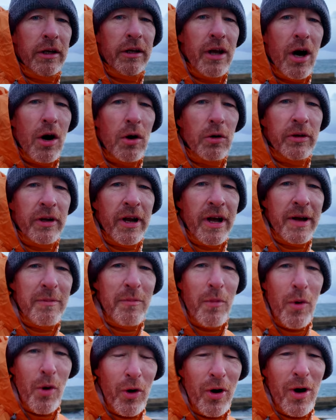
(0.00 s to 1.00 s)
Now that
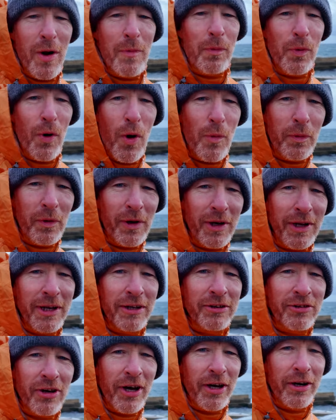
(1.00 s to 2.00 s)
I'm more appropriately
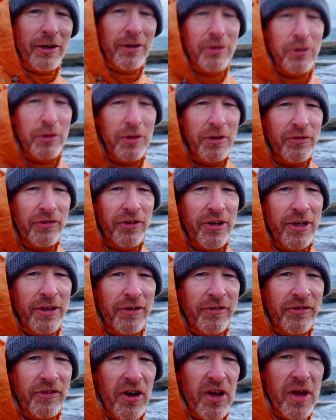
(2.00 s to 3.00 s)
attired, you can see
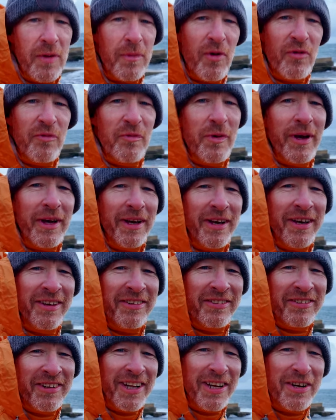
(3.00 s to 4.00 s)
the sky above me
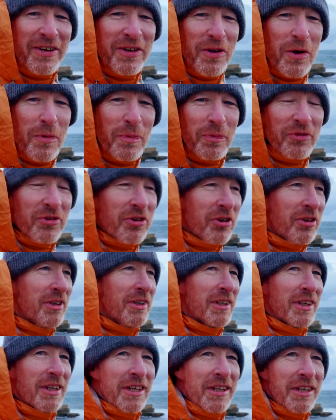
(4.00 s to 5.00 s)
is cleared up. So
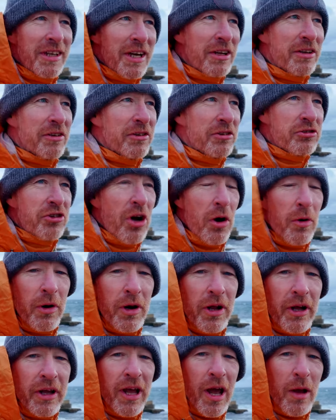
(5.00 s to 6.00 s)
that
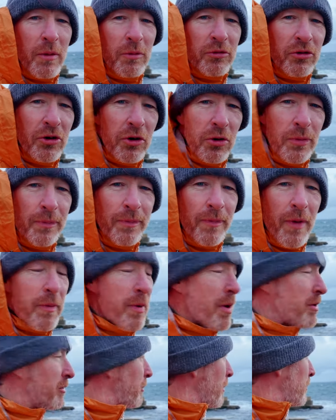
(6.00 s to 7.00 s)
shower that came through, maybe I was